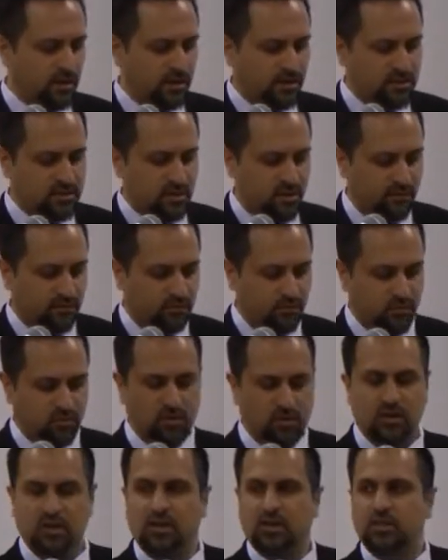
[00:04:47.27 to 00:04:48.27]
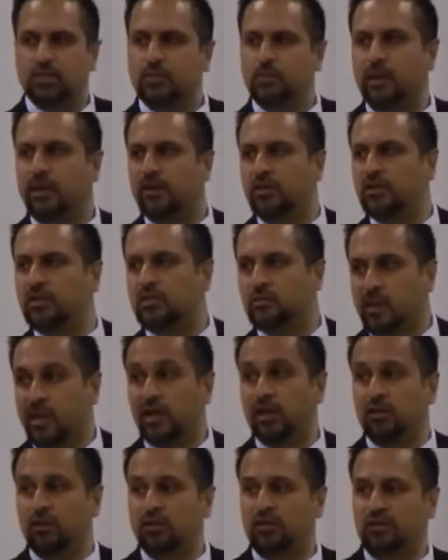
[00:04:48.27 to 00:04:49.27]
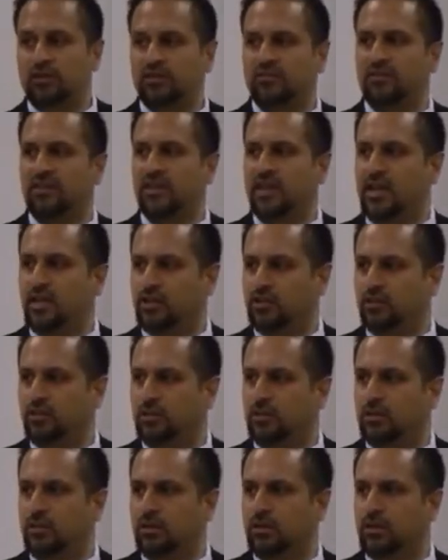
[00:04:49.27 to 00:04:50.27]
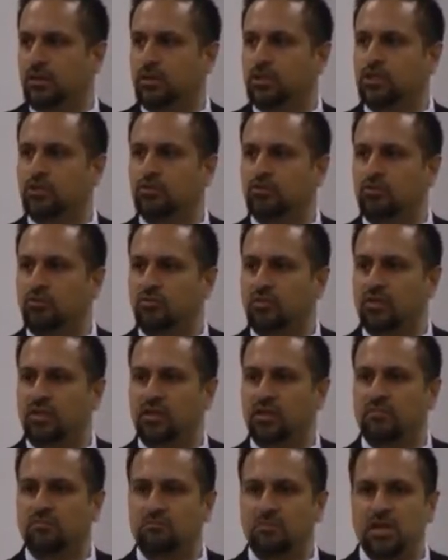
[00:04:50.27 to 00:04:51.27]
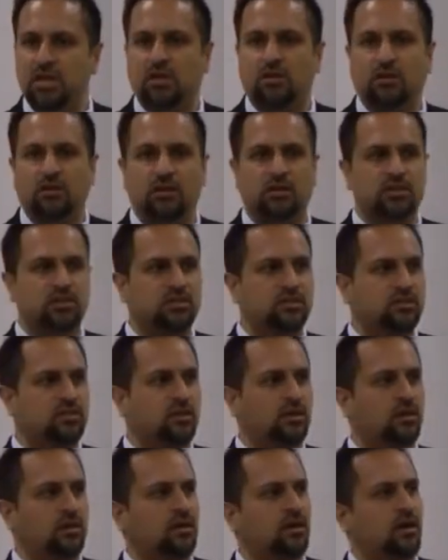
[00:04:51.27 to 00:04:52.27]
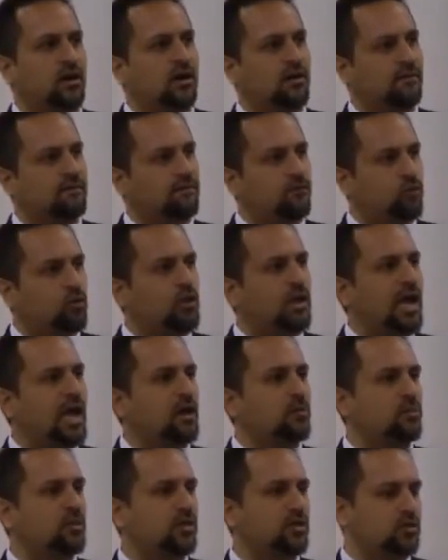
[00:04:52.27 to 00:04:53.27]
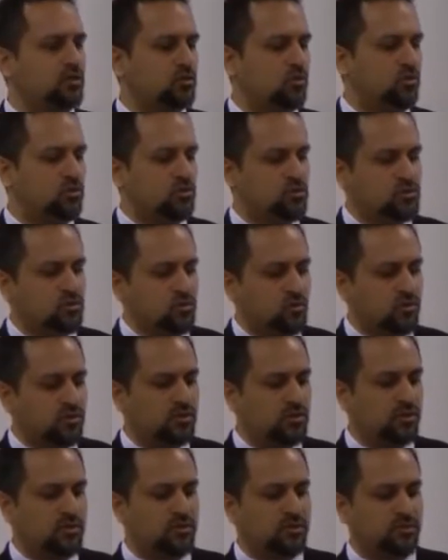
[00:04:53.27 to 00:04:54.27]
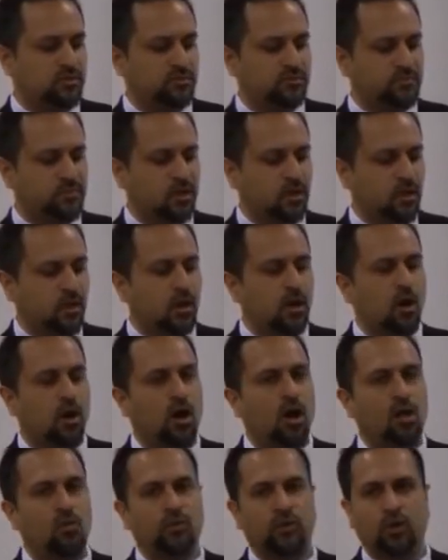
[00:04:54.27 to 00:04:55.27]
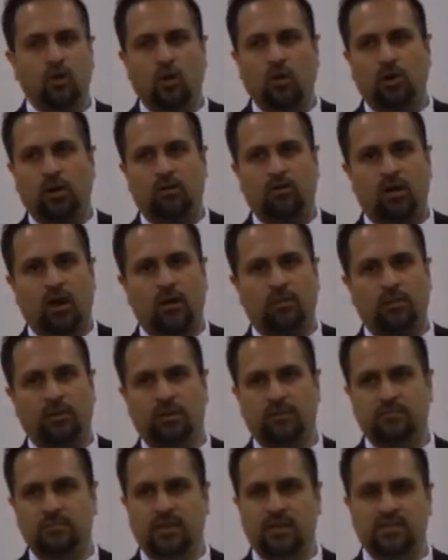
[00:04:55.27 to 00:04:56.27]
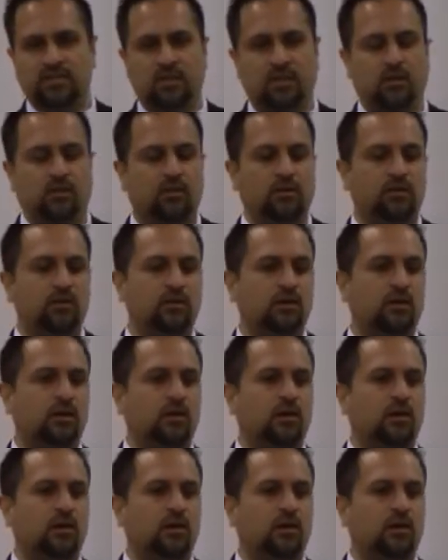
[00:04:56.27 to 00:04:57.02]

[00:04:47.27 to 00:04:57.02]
is therefore speculative in nature due to the meagerness of reliable historical sources. All we know about Rabia, as I noted,